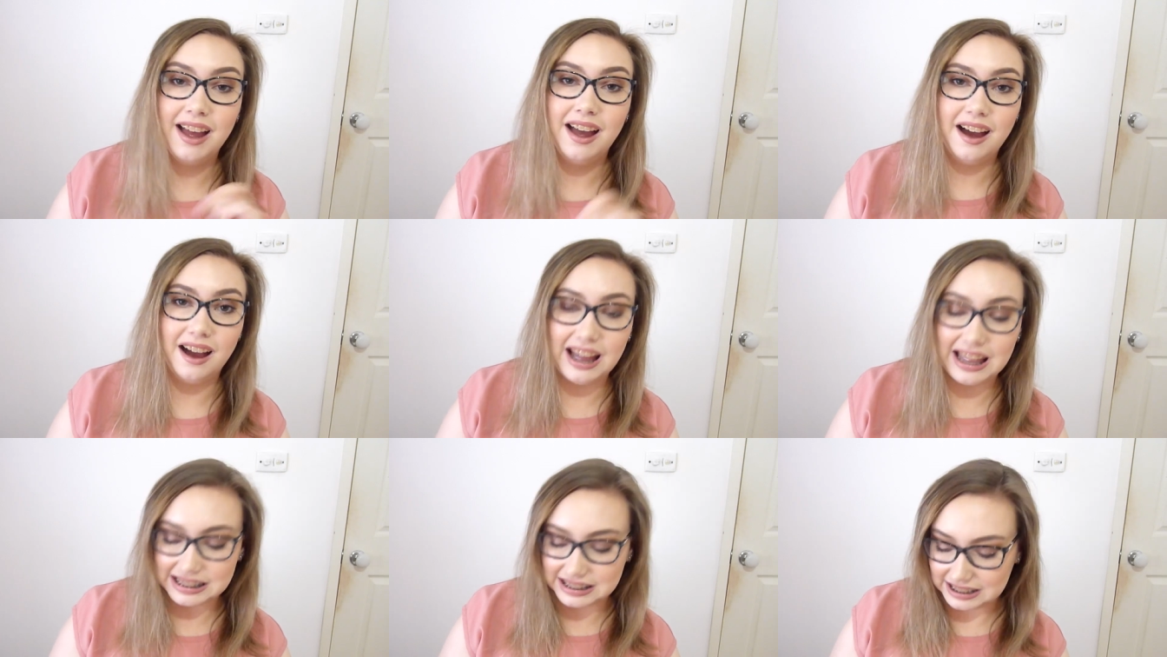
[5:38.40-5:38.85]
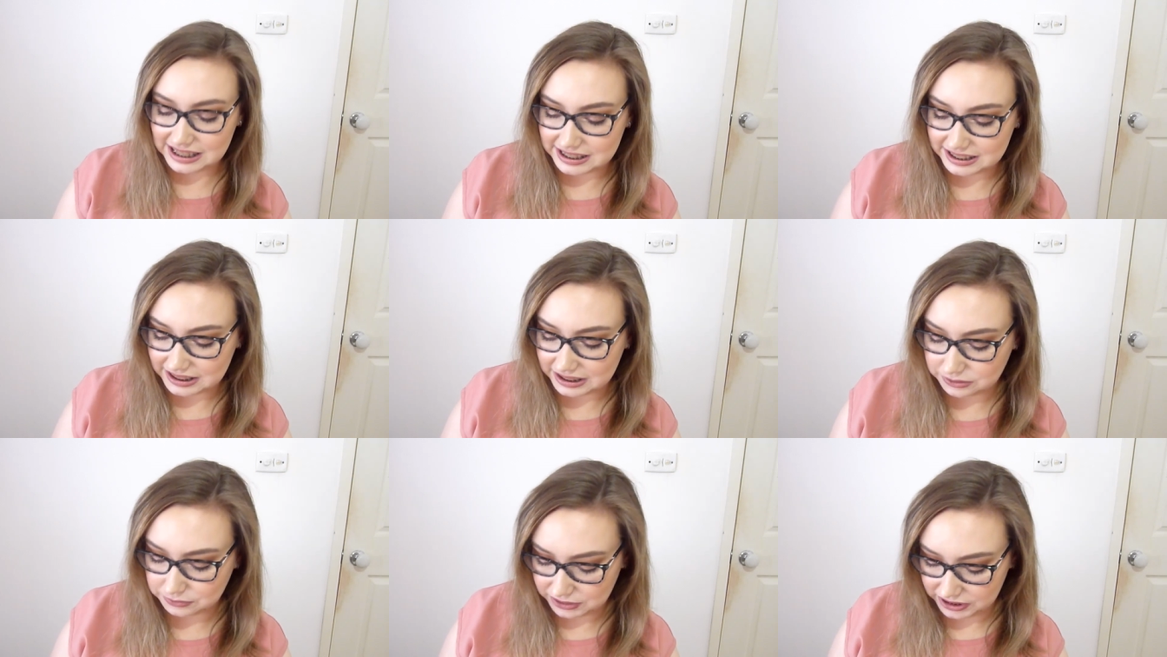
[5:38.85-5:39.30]

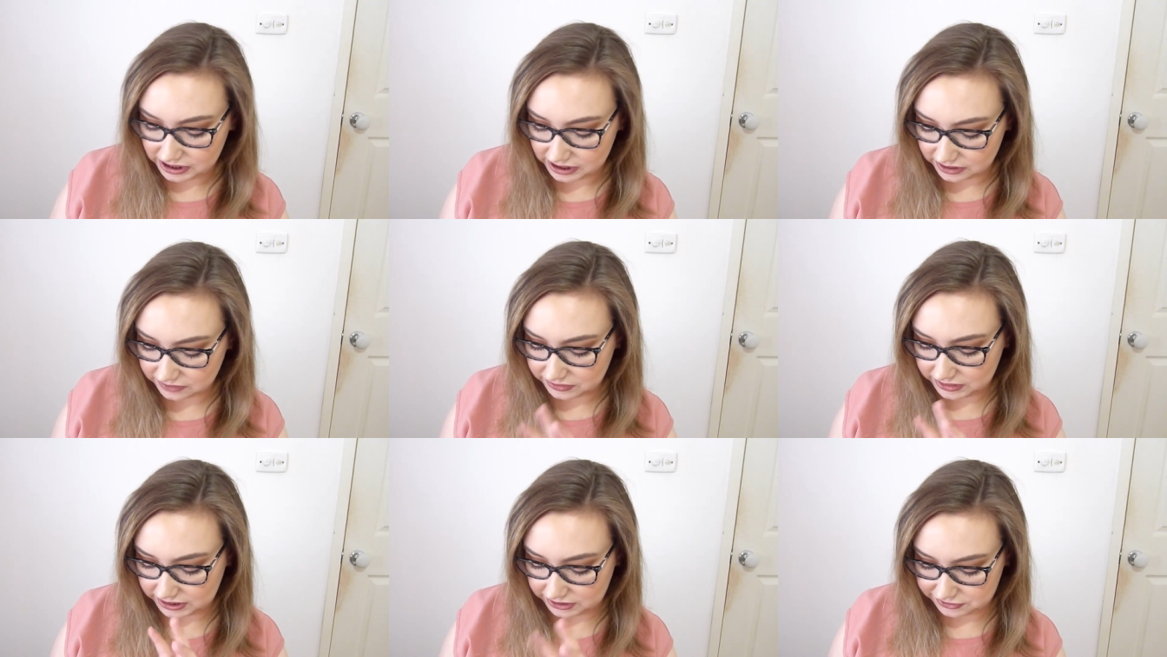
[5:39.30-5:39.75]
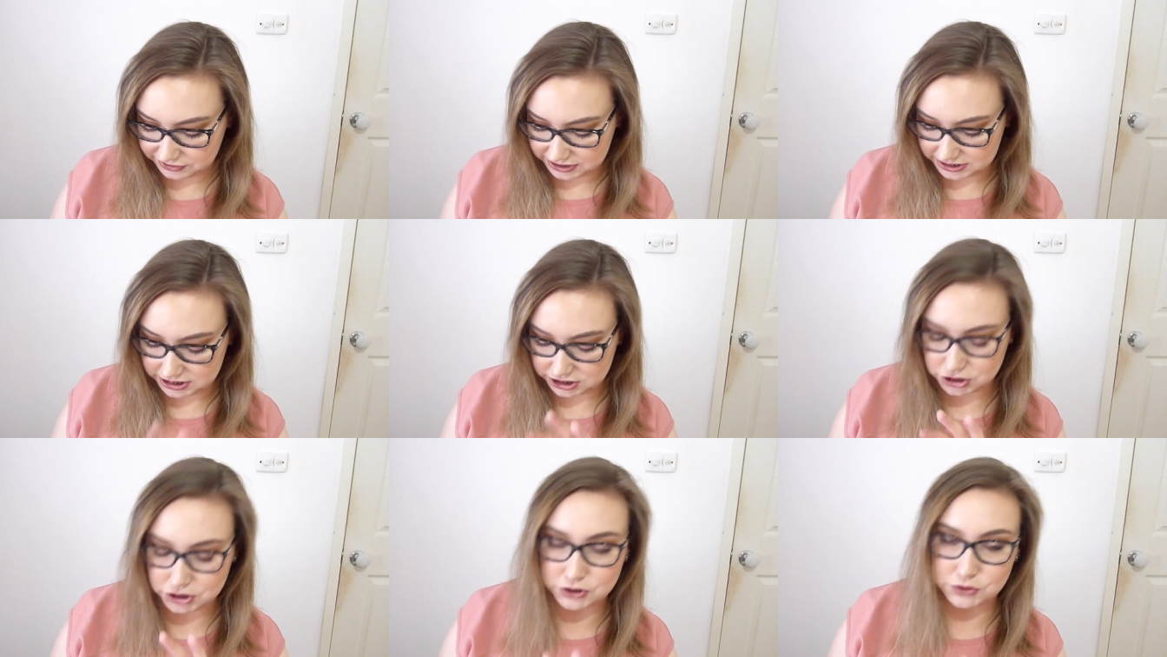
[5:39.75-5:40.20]
Highlighter, we have the
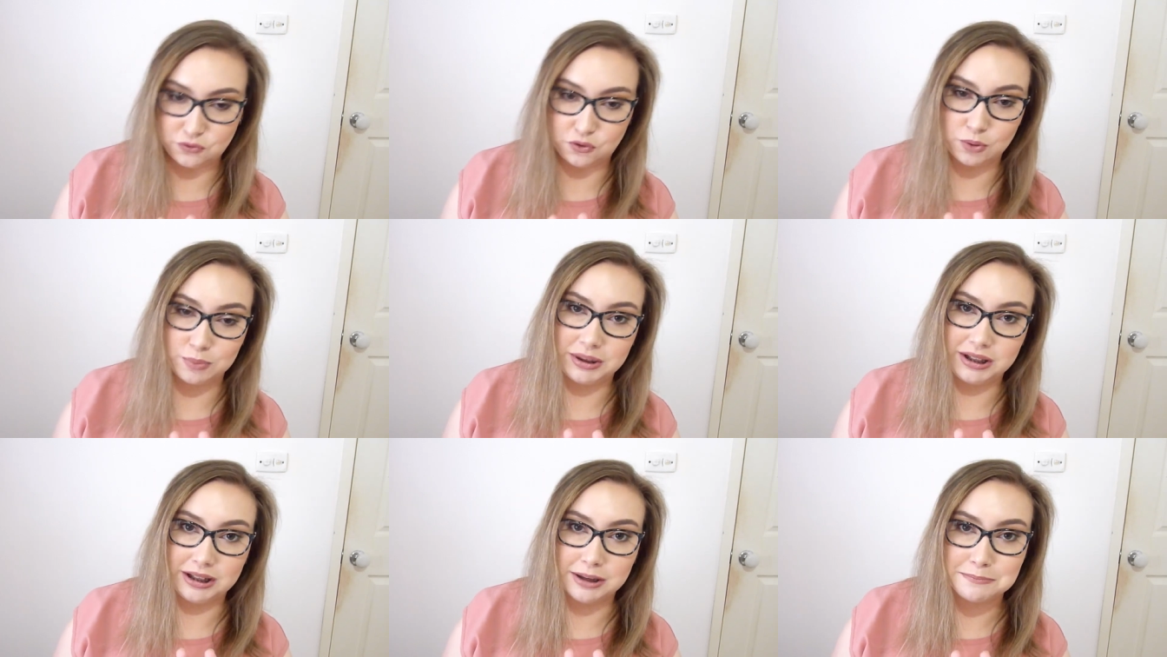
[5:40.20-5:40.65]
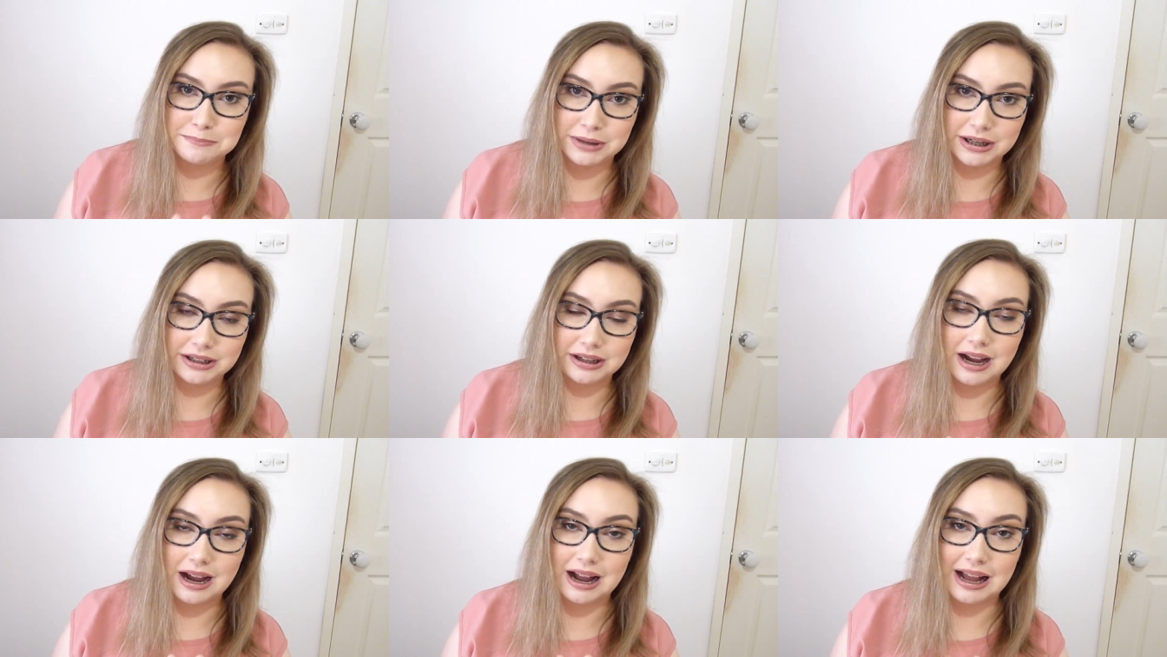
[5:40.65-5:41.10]
Physicians Formula
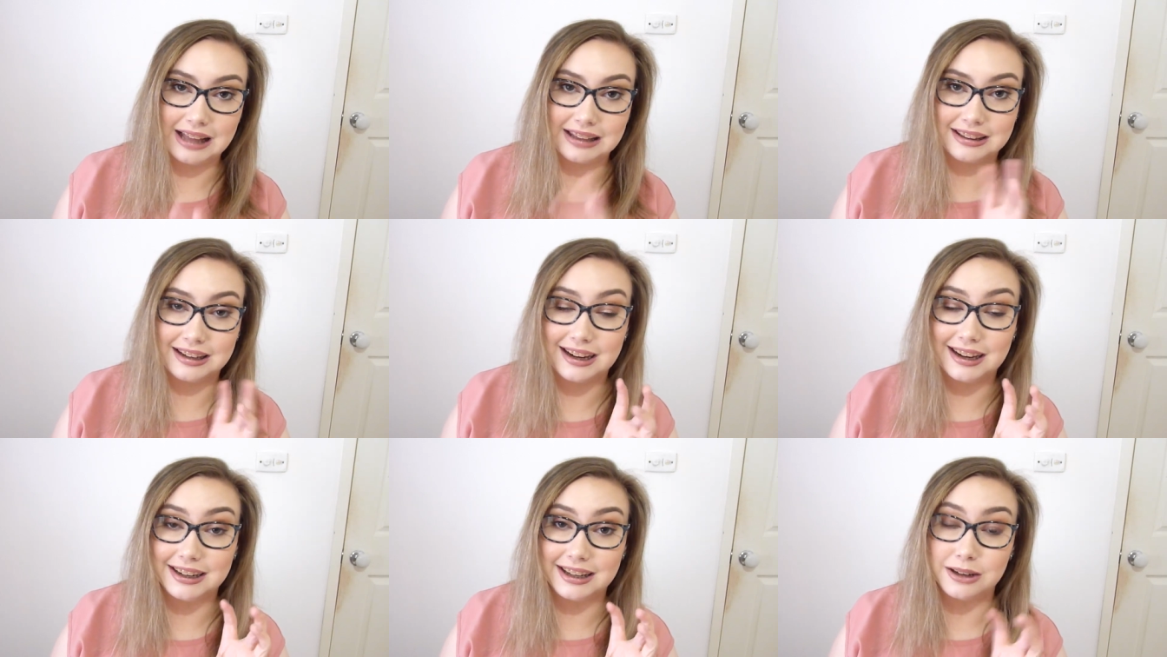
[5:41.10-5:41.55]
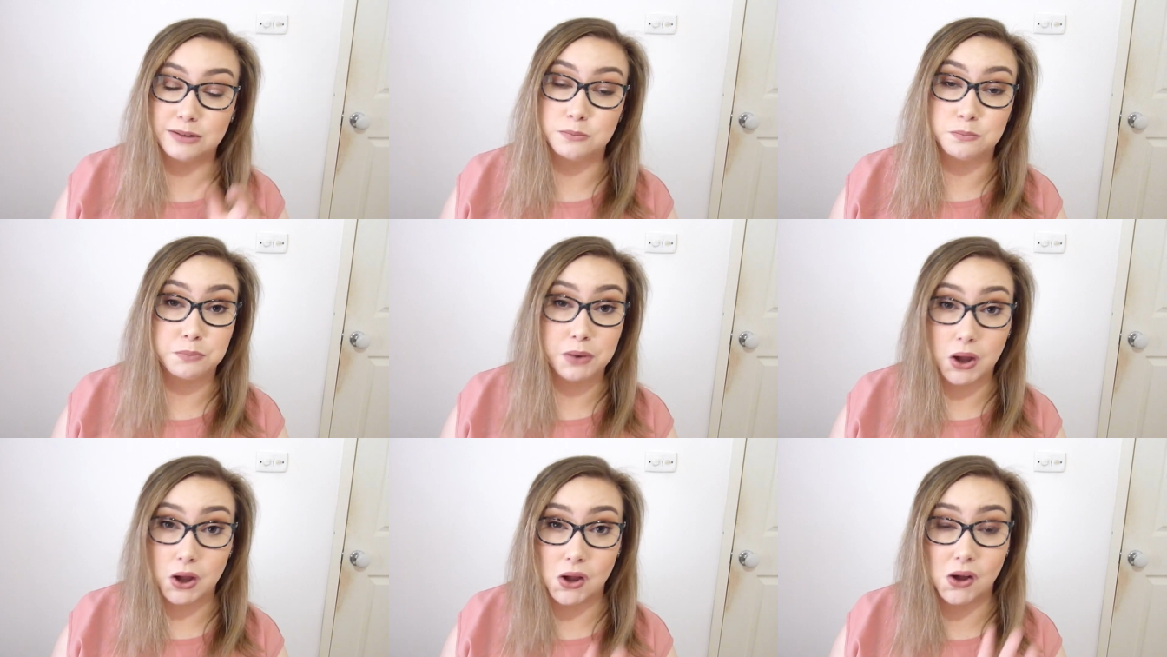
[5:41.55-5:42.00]
Butter Highlight in
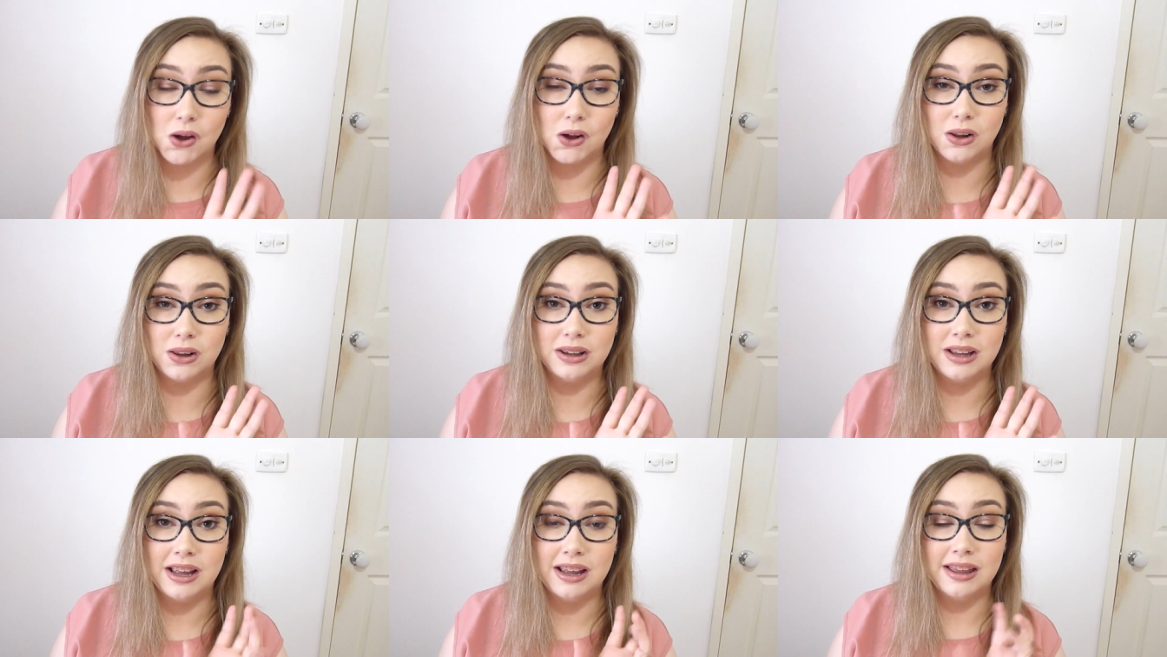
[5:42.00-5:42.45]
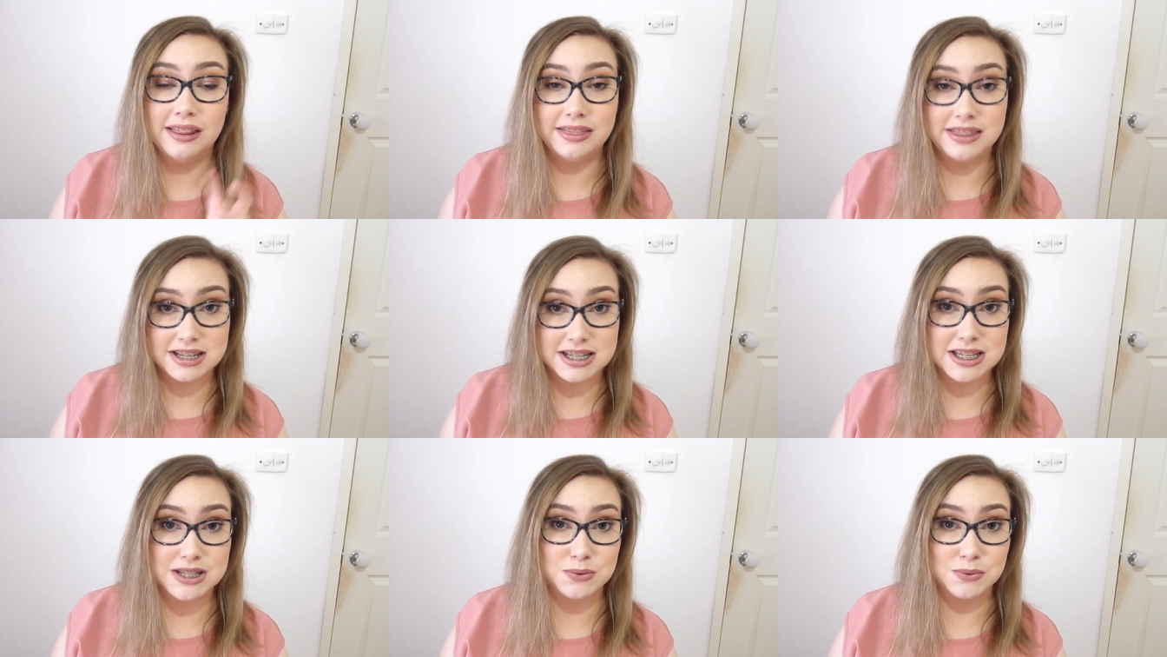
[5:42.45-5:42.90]
Pearl.
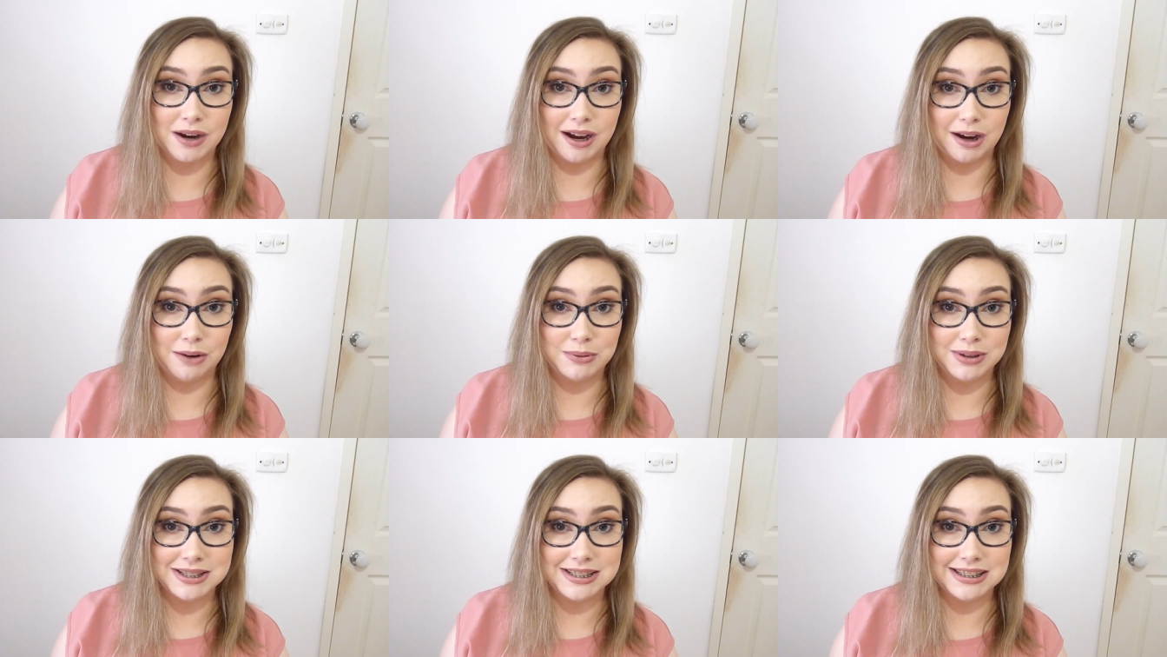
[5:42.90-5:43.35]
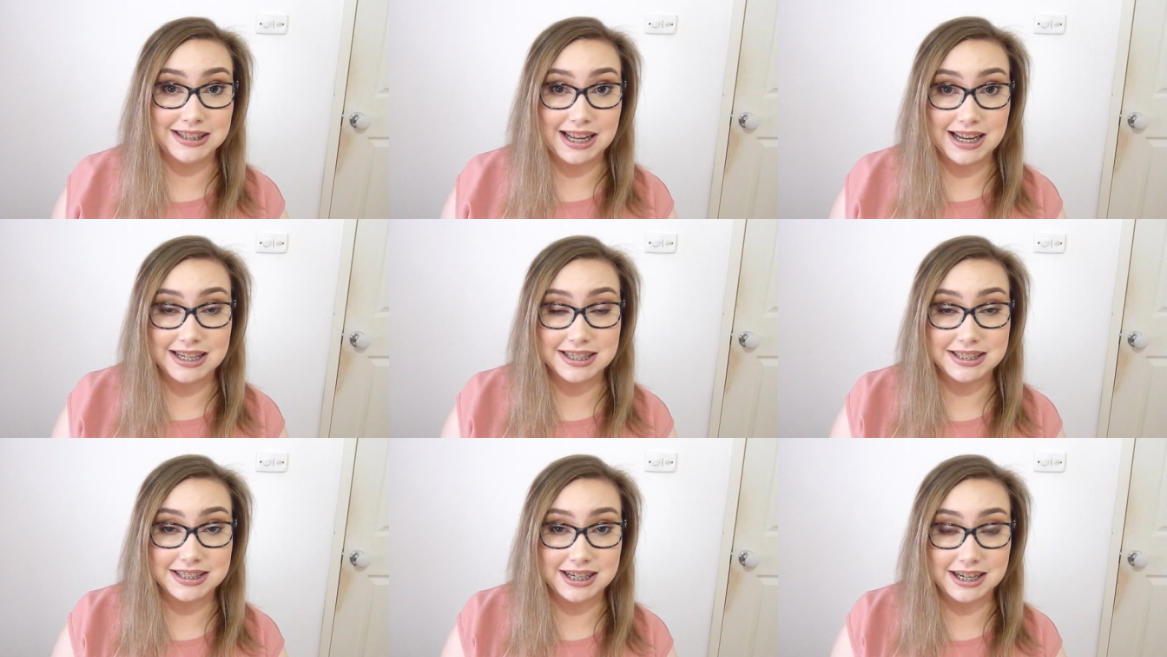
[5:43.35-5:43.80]
This is where I was
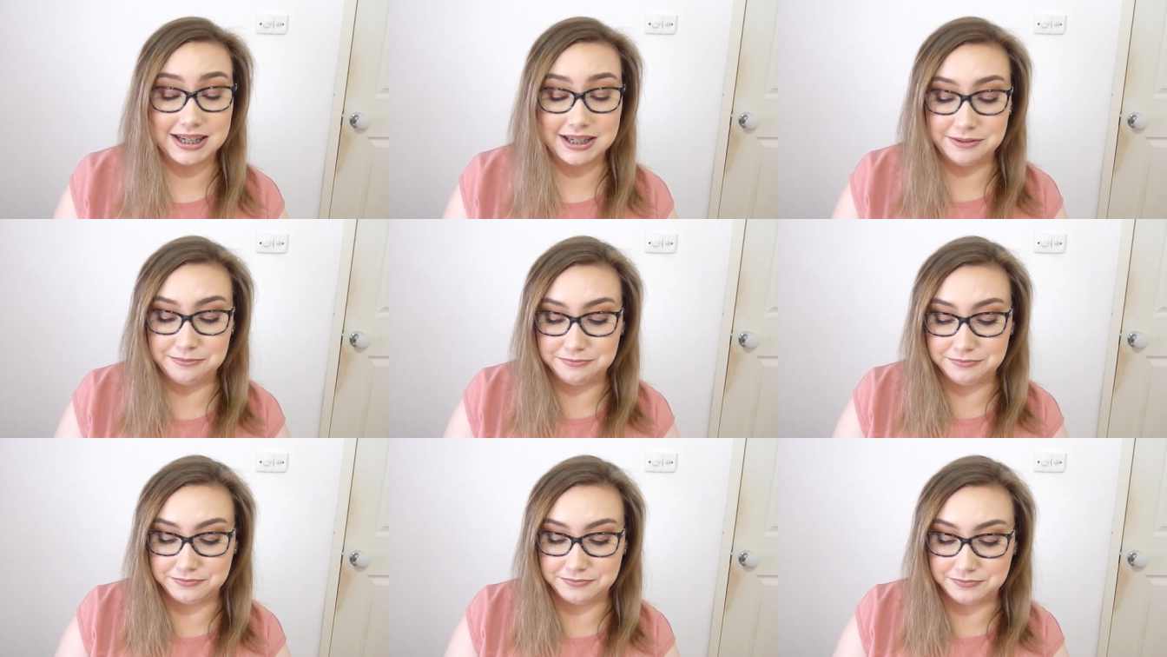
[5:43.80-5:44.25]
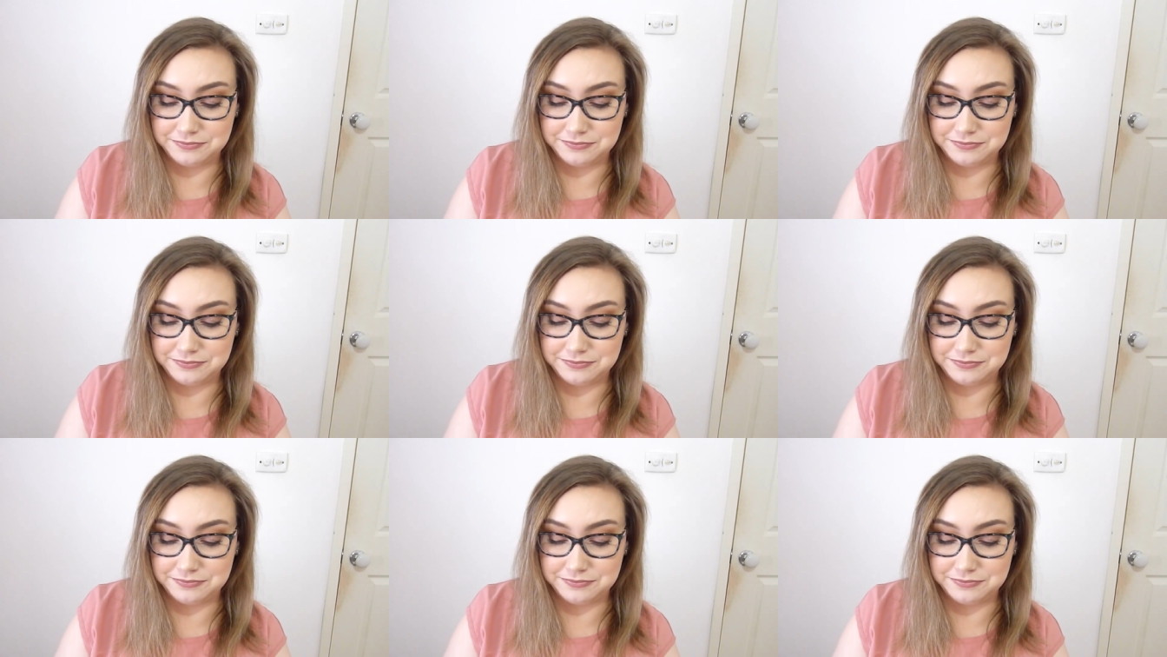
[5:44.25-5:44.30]
last time.